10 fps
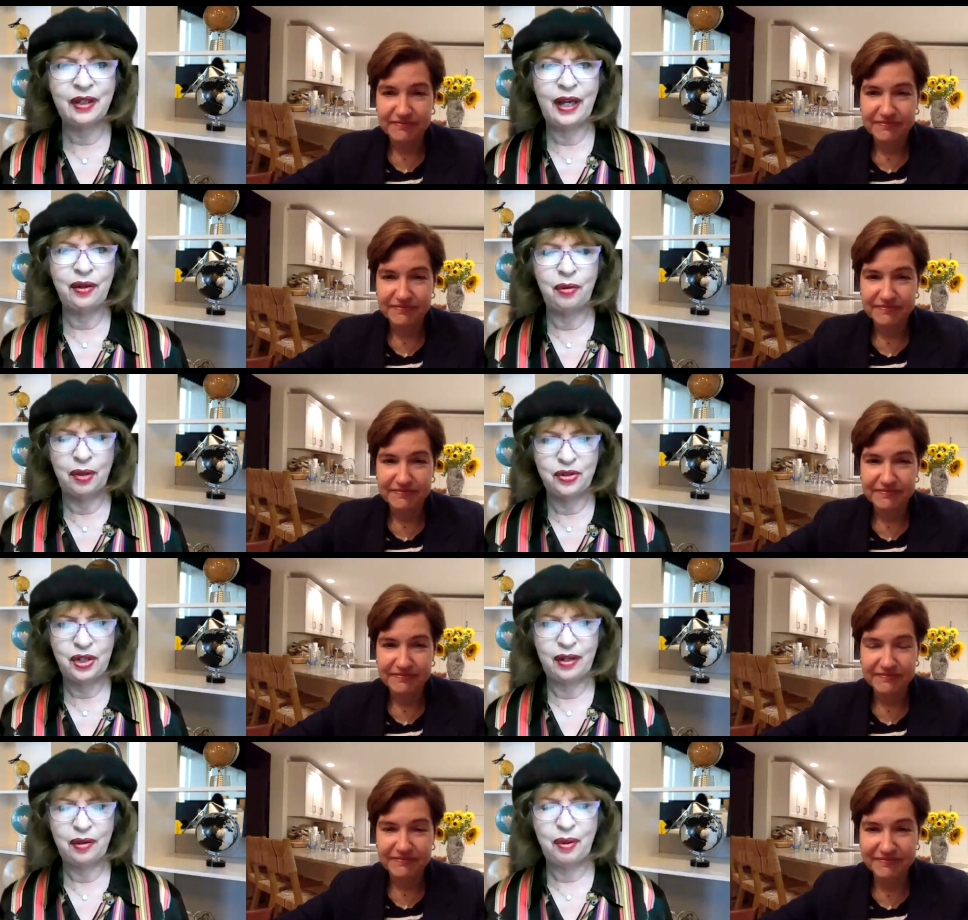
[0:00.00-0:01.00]
Speaker 1: get you on
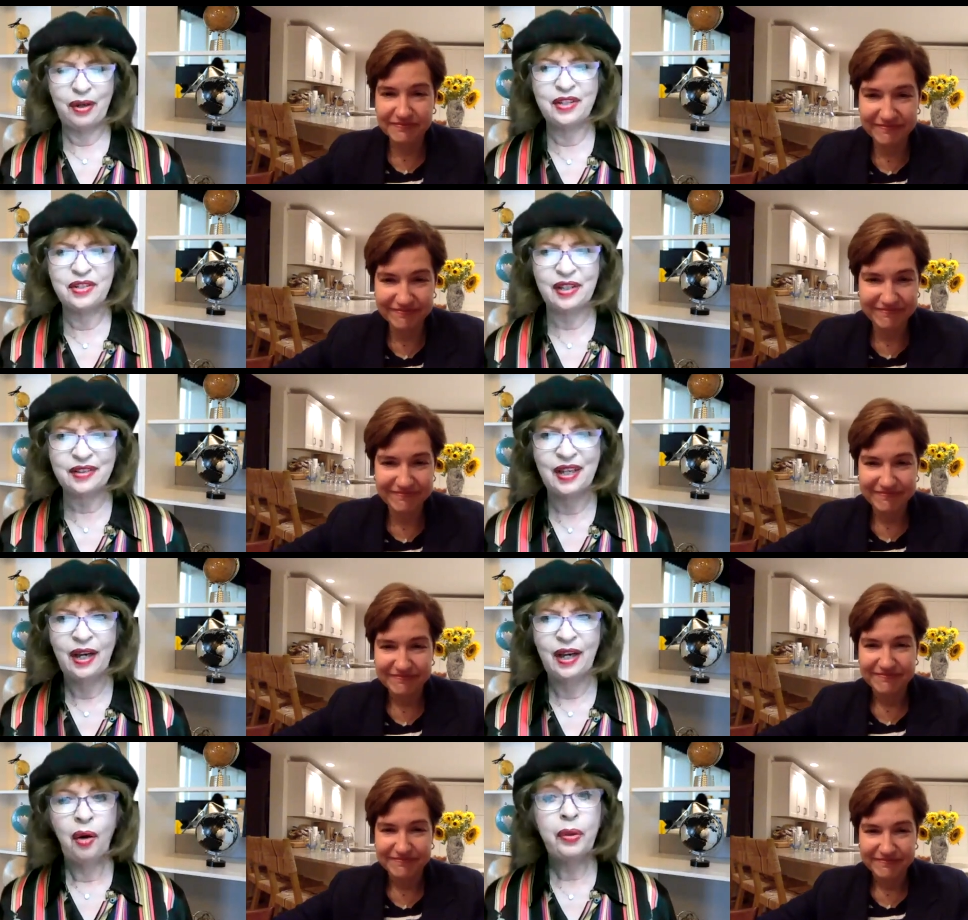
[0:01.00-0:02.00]
January 6th.
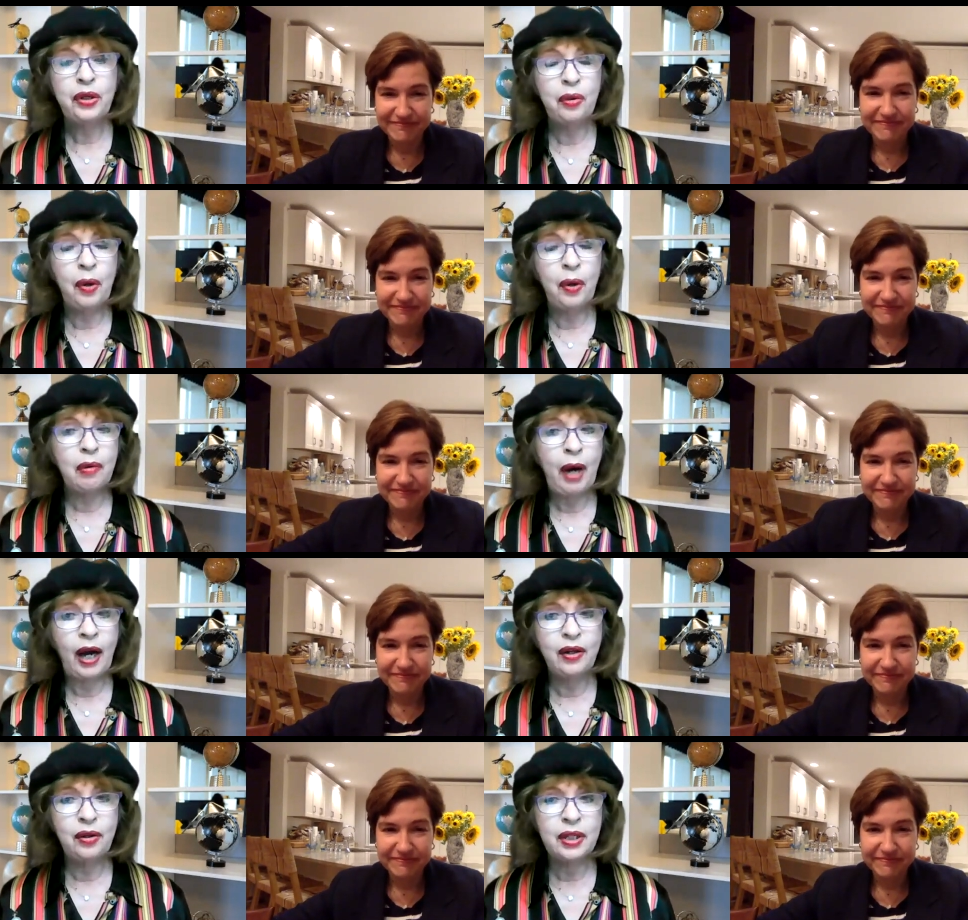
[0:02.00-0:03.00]
We do want to
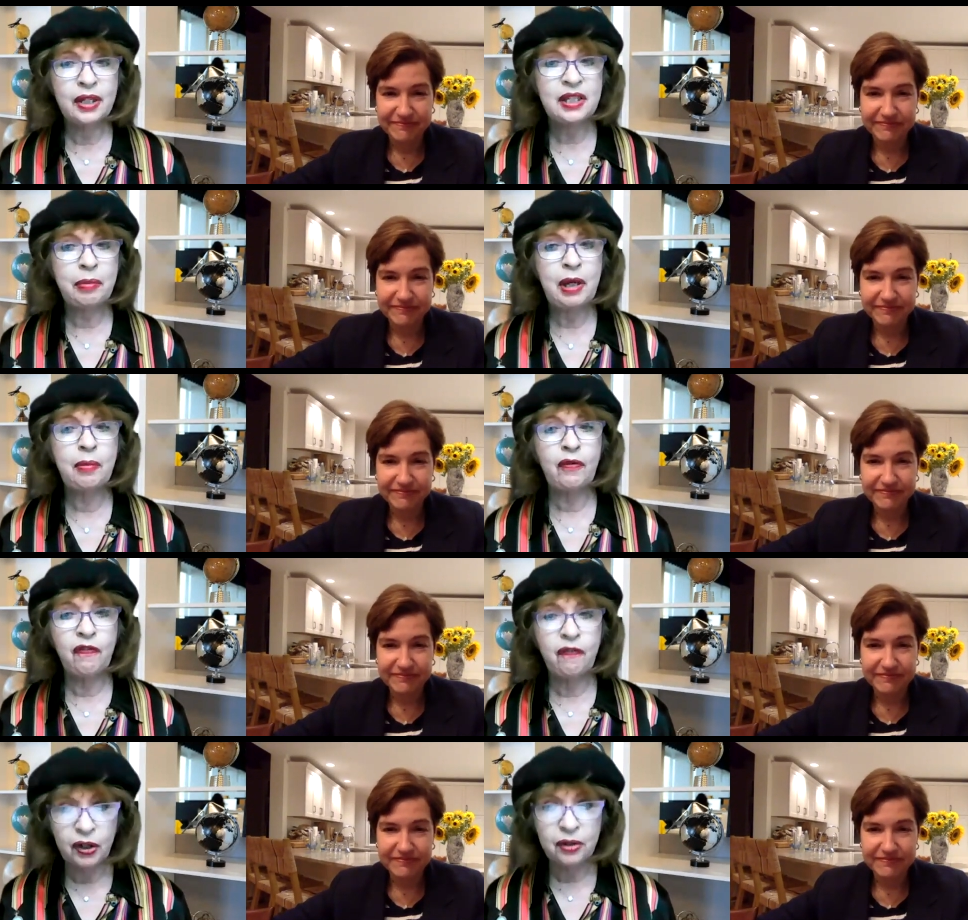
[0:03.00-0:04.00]
remind you that September
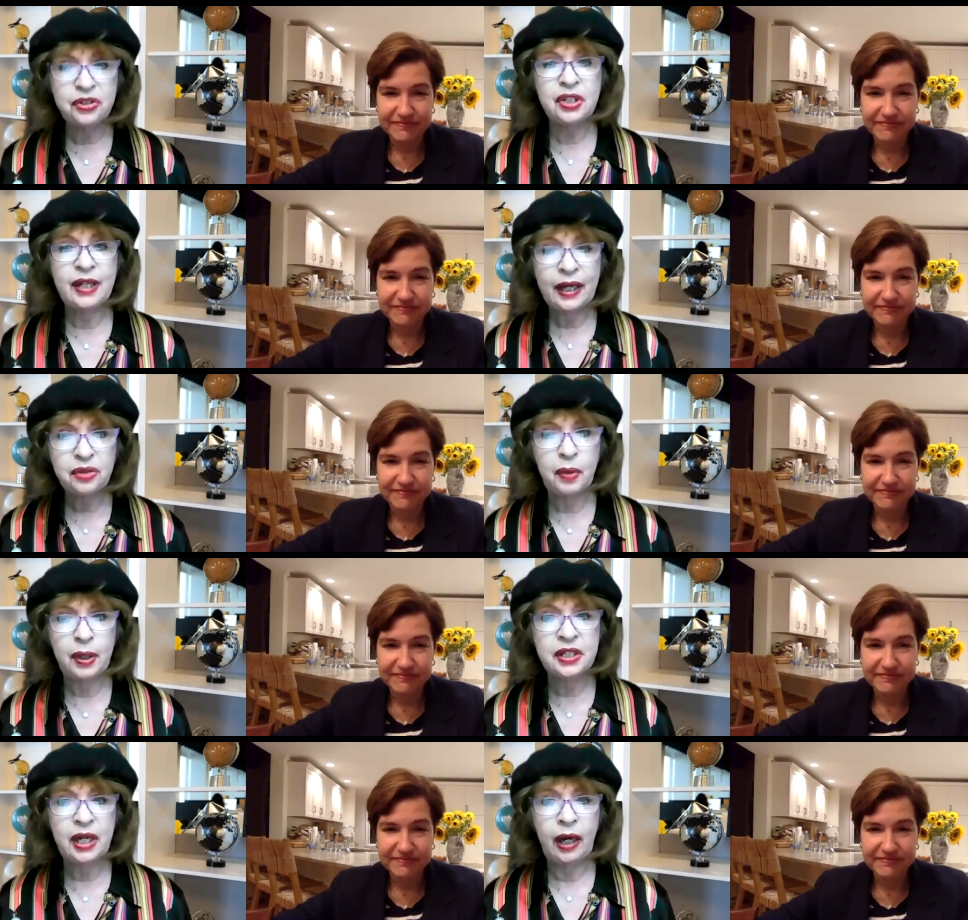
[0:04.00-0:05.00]
1st, next
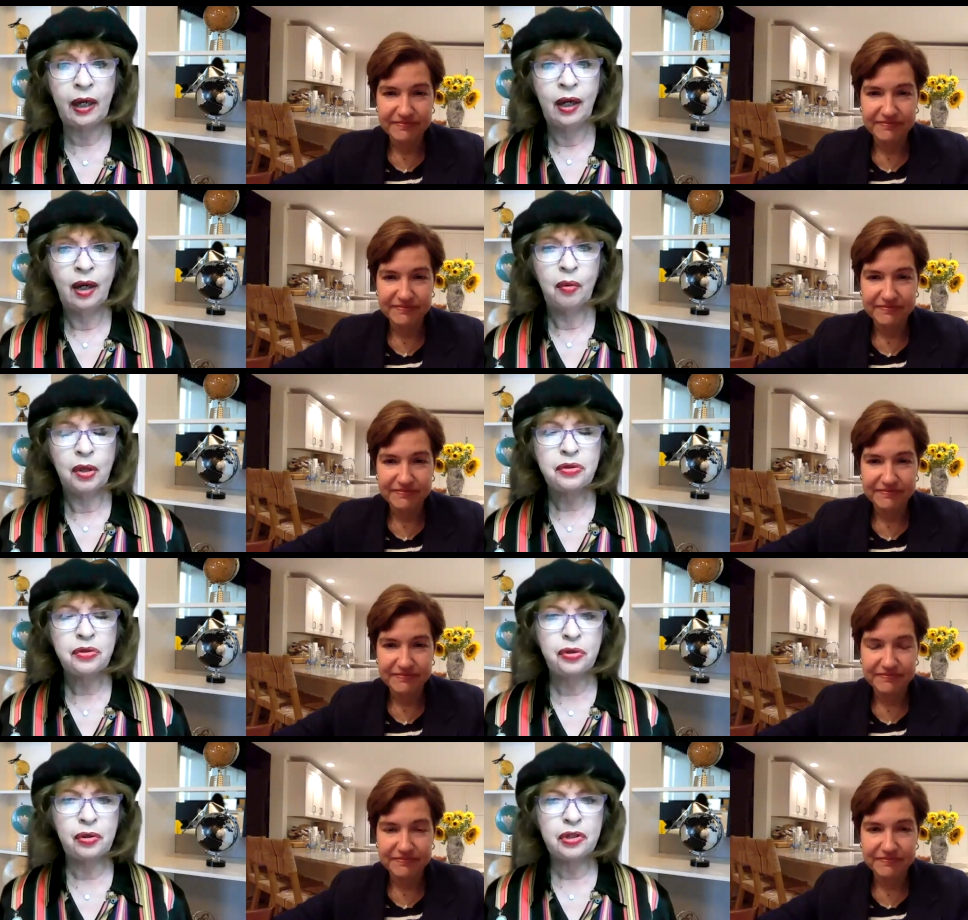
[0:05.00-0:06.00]
Wednesday, Wall
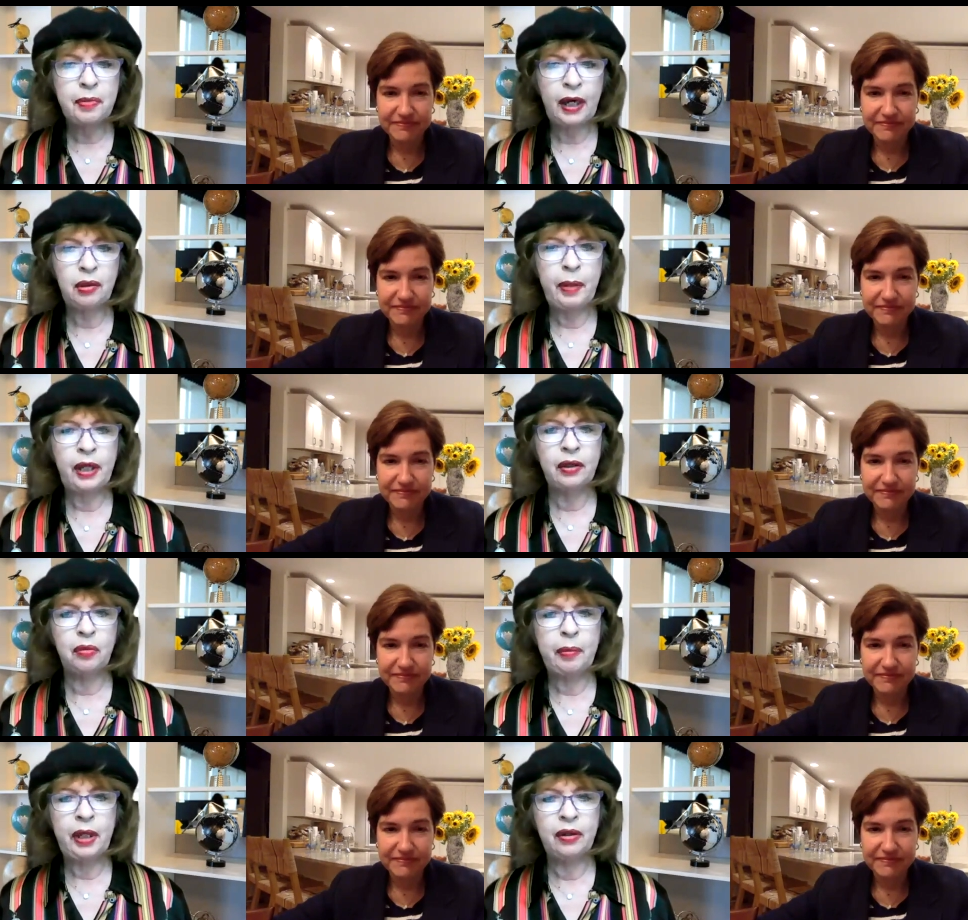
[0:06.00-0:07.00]
Street Journal's Michael Bender
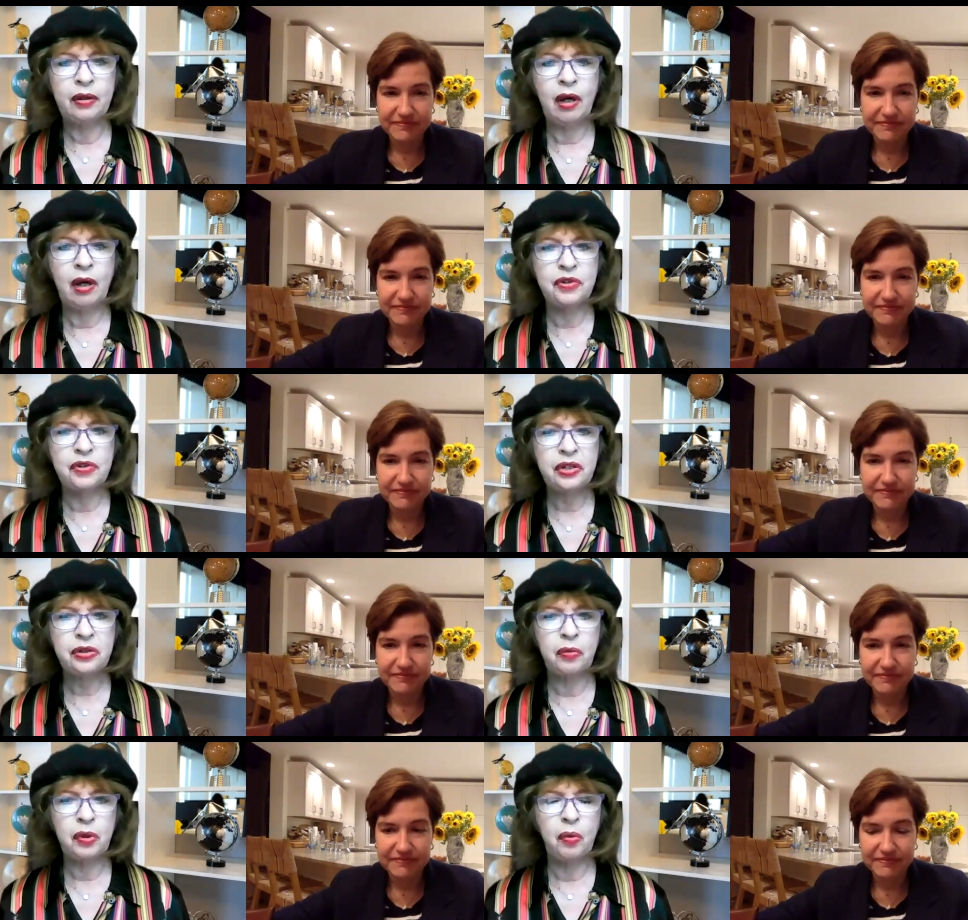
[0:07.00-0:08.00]
will be here in
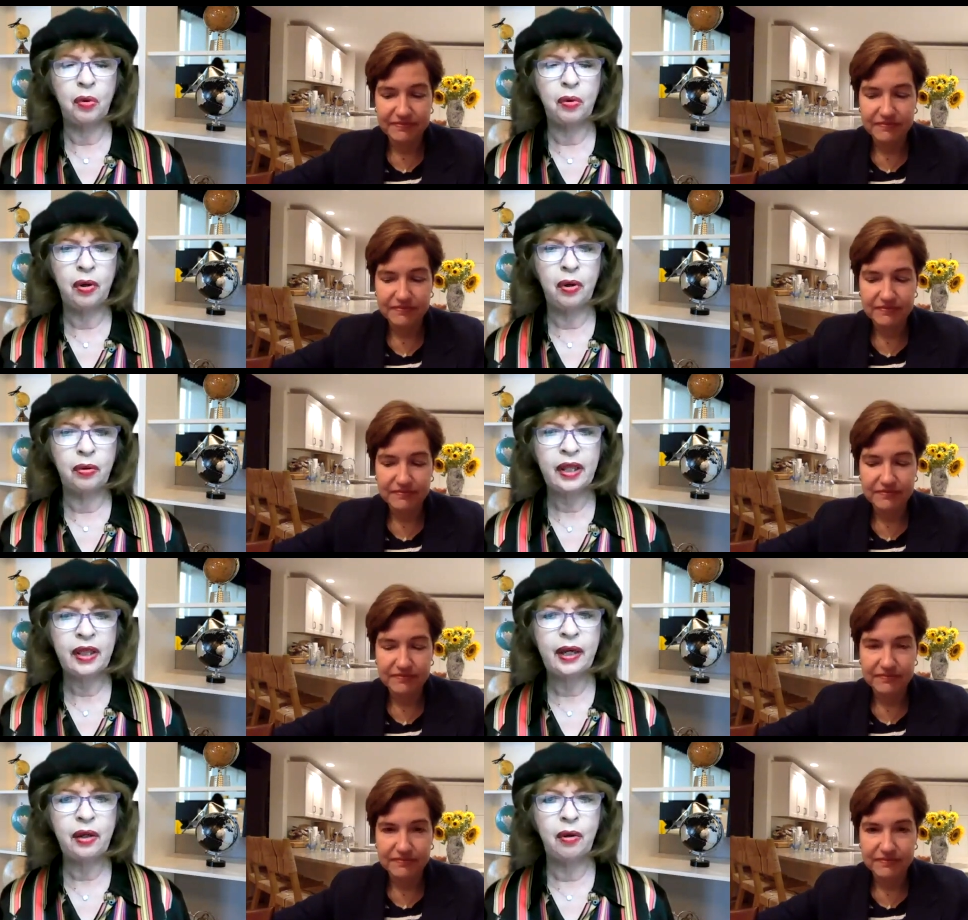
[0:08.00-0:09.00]
conversation with Warren Olney.
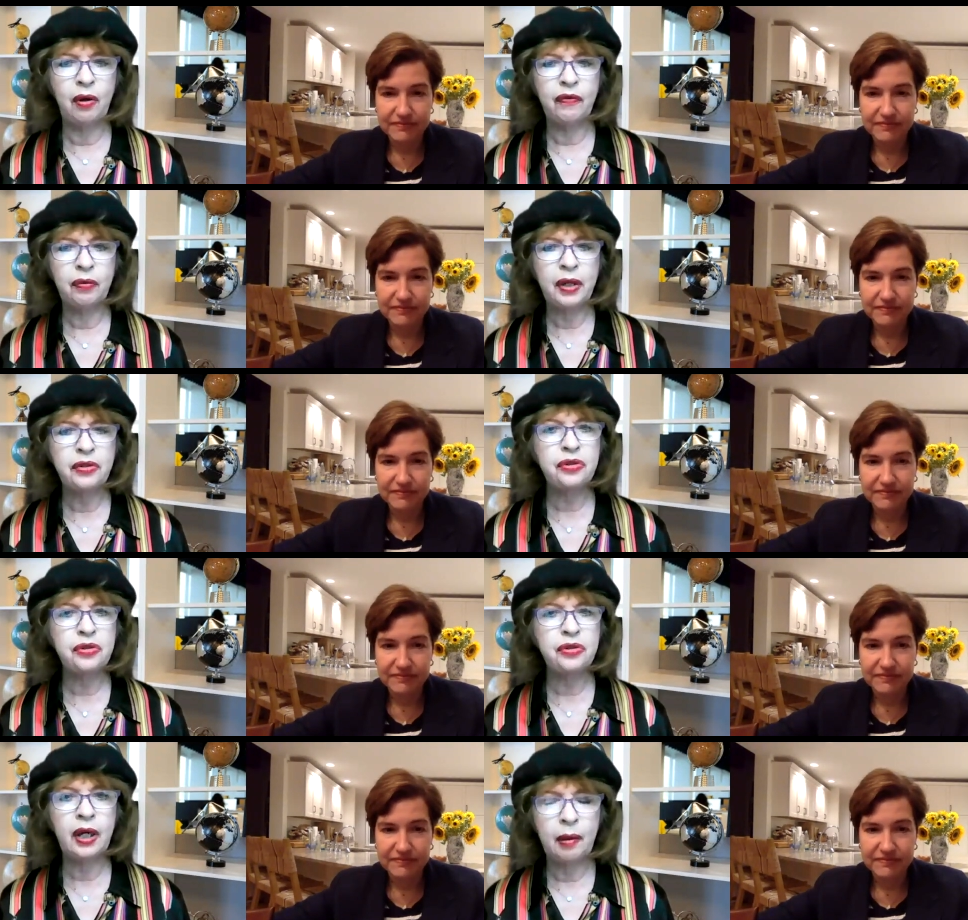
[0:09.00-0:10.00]
Thank you all for
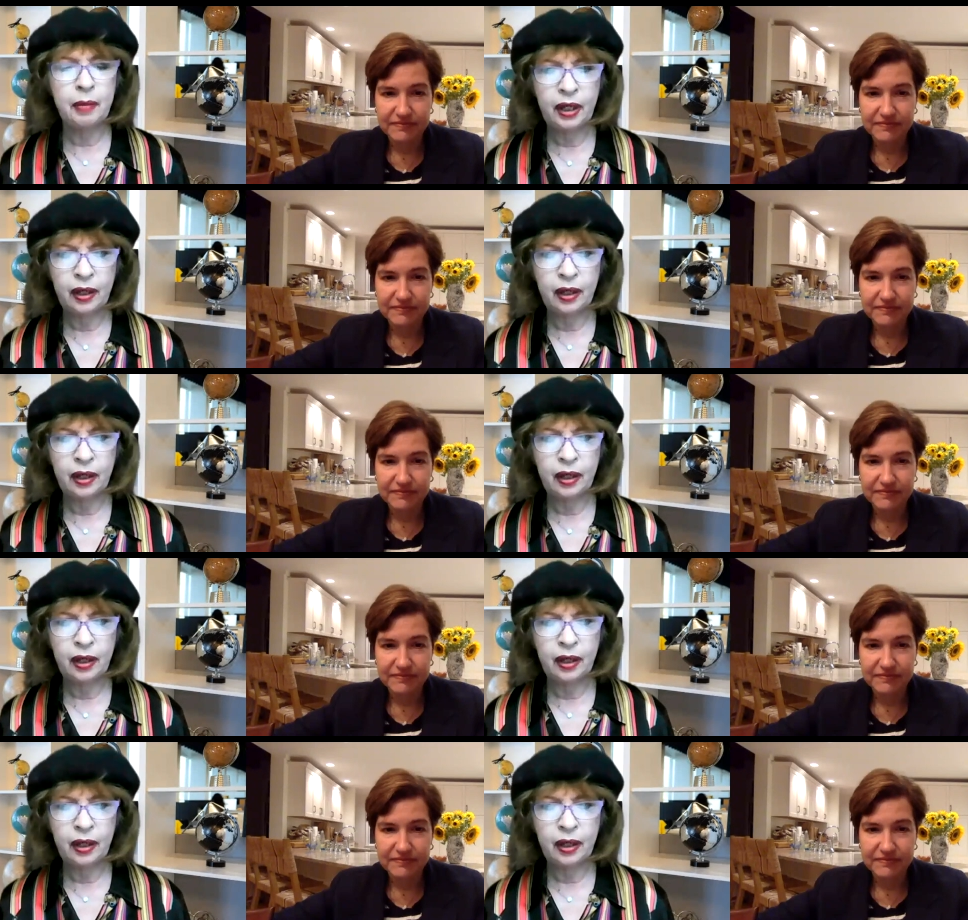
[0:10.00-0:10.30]
registering. Coming,